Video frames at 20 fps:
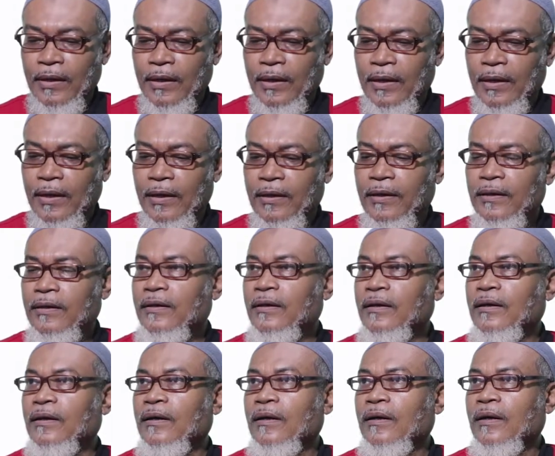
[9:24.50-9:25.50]
and
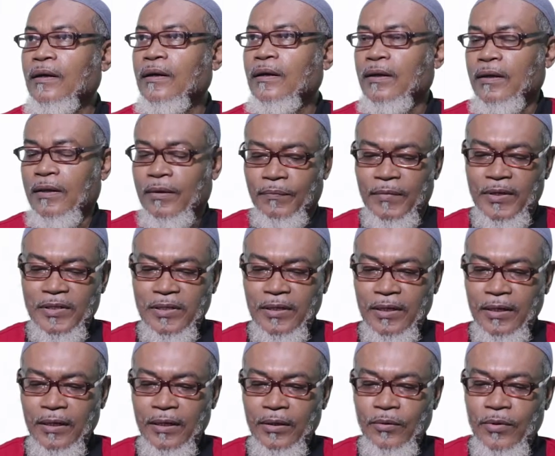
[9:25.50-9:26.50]

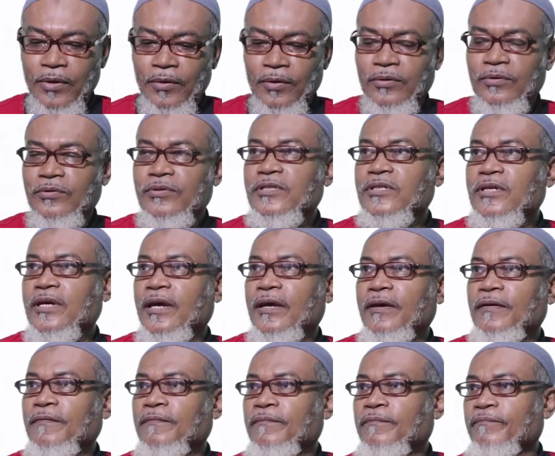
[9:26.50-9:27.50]
basically we are going to
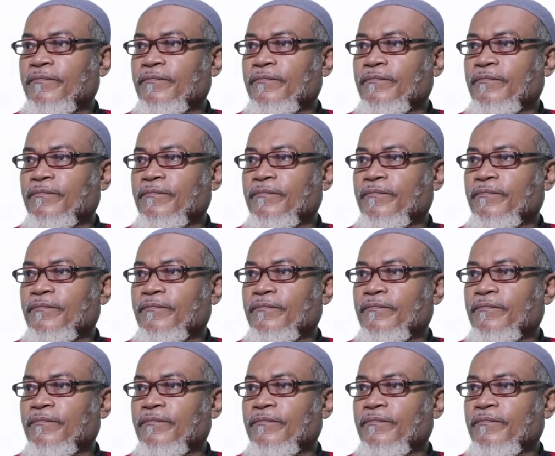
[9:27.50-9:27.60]
say